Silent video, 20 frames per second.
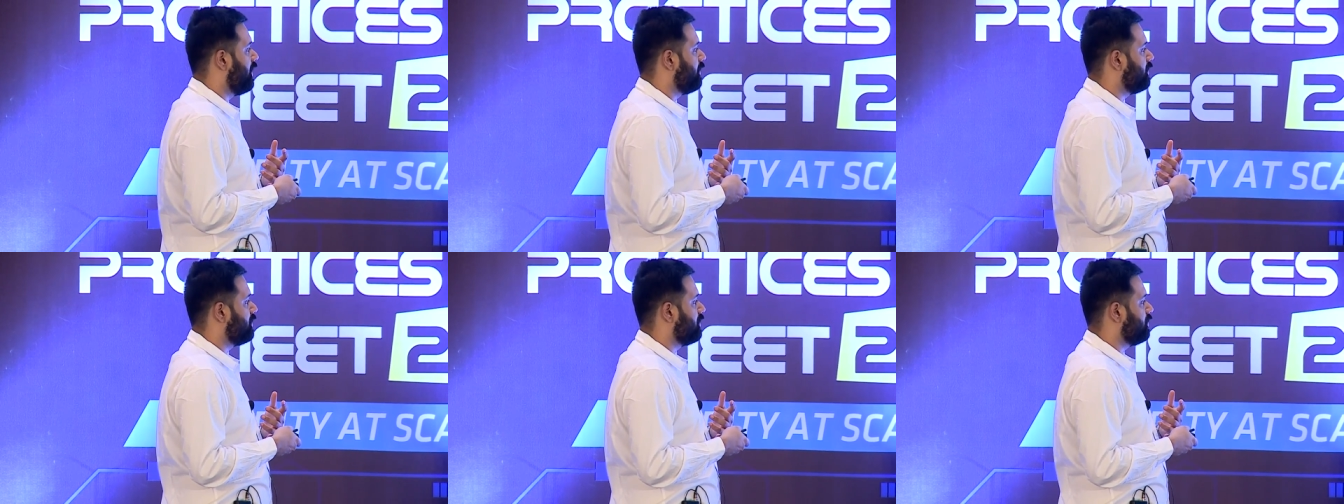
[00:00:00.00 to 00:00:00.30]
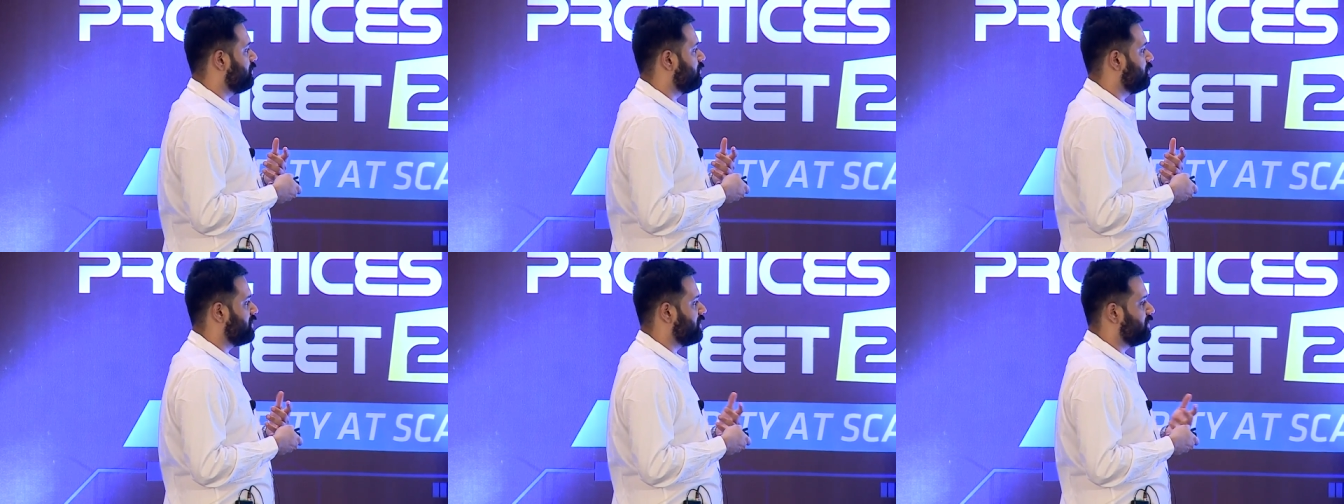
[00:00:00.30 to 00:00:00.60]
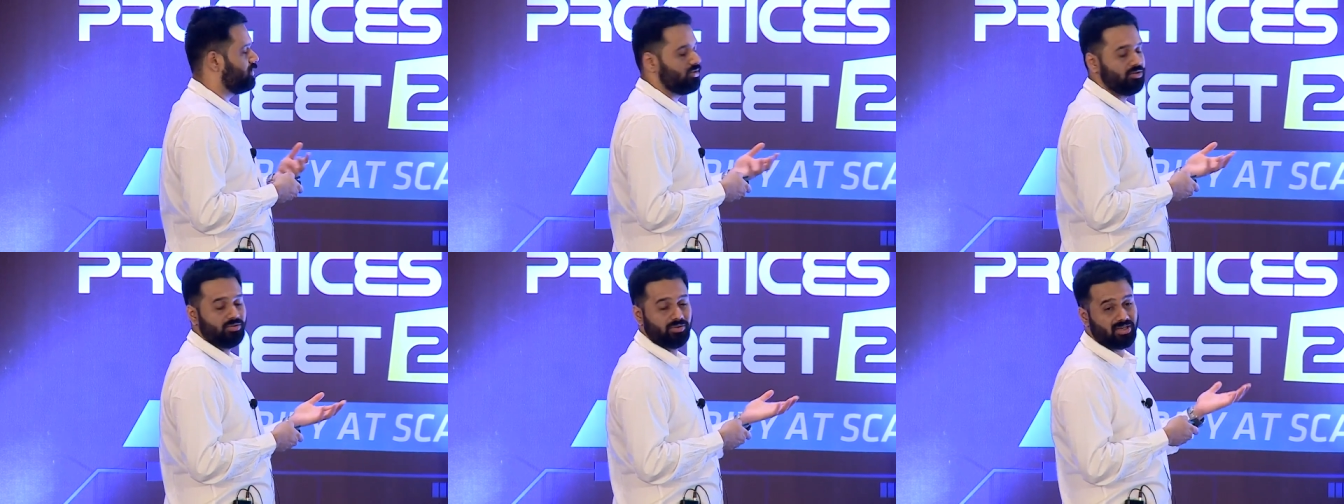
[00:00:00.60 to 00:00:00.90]
you know, you
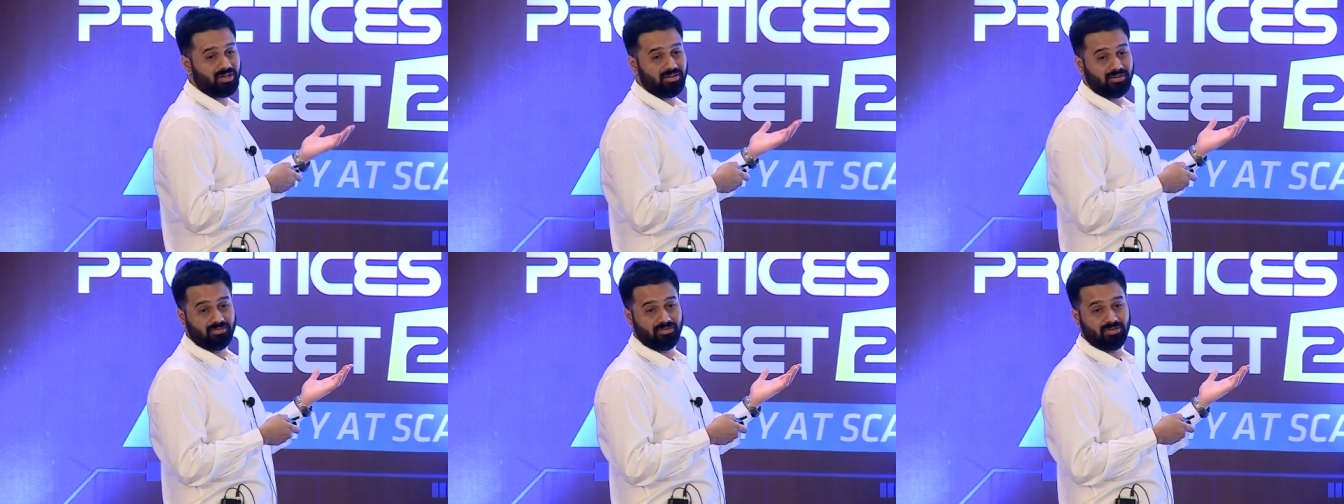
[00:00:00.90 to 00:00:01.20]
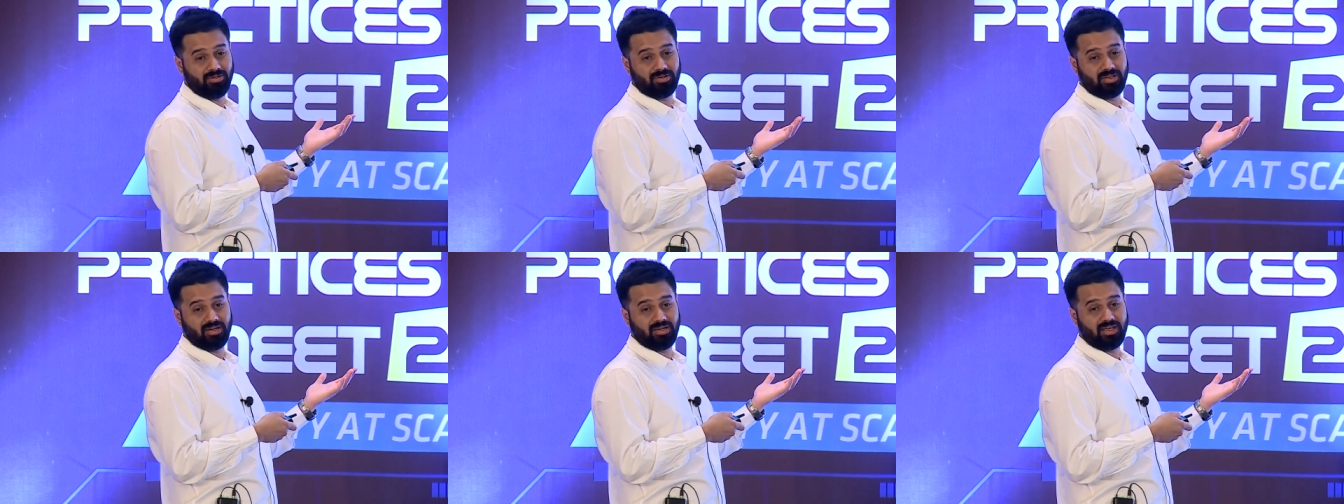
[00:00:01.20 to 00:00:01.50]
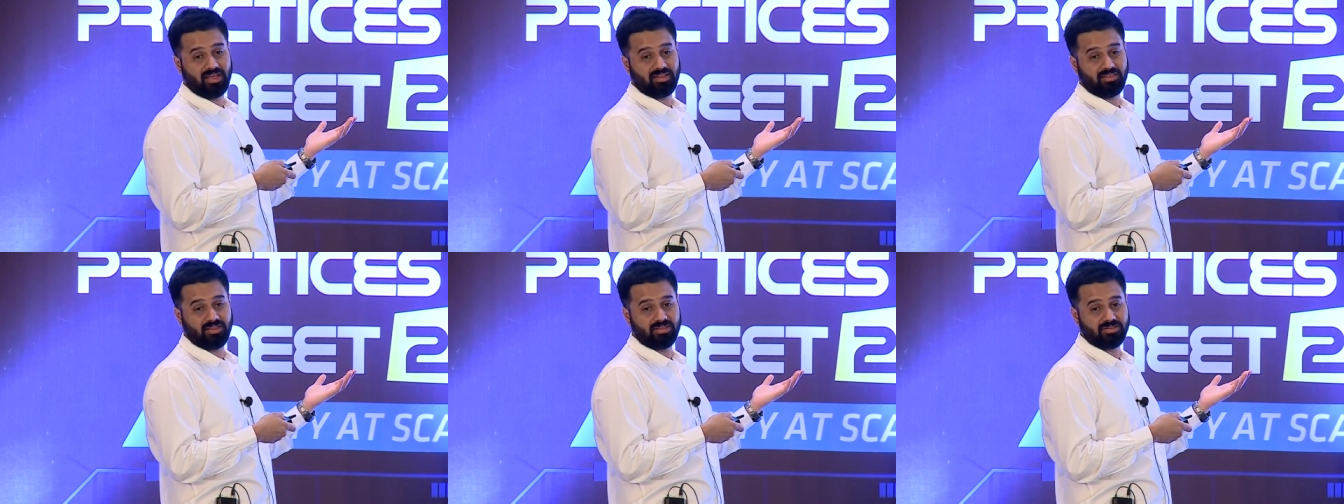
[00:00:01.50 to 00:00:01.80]
can
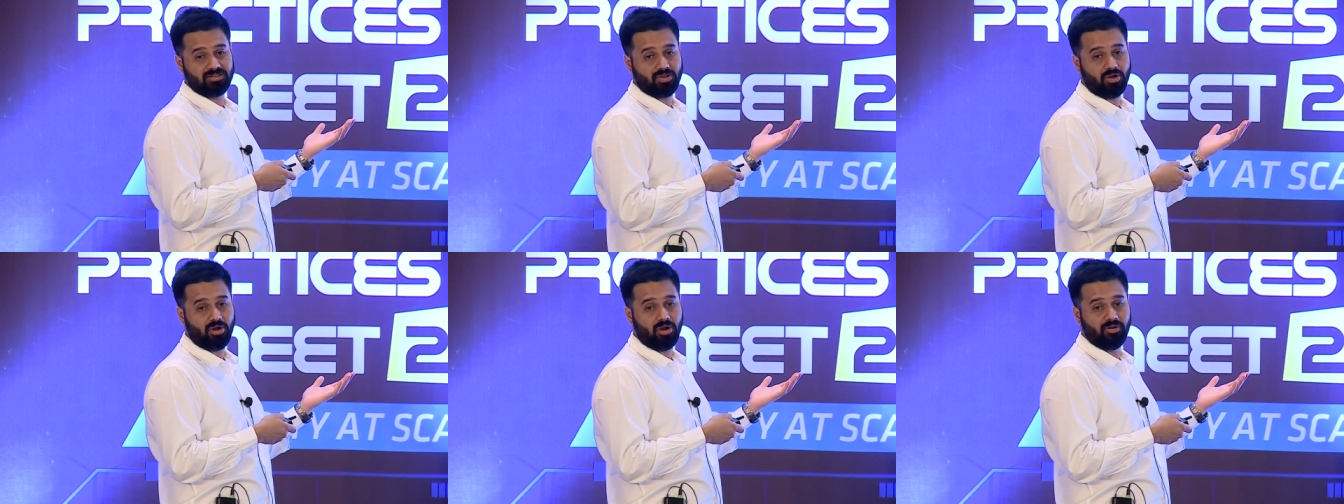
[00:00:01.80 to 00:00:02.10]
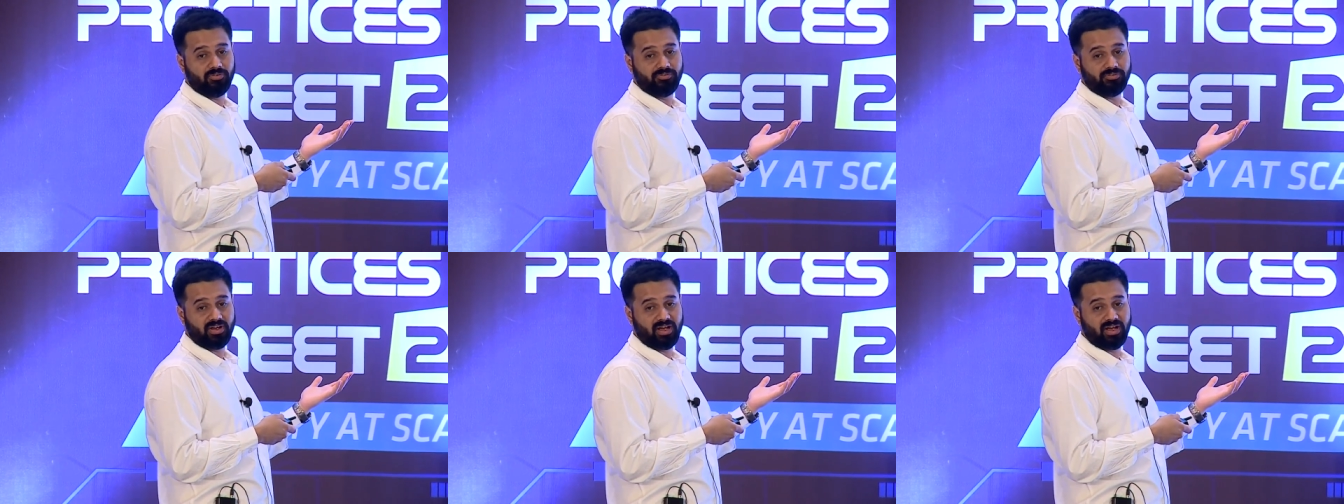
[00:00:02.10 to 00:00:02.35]
get this off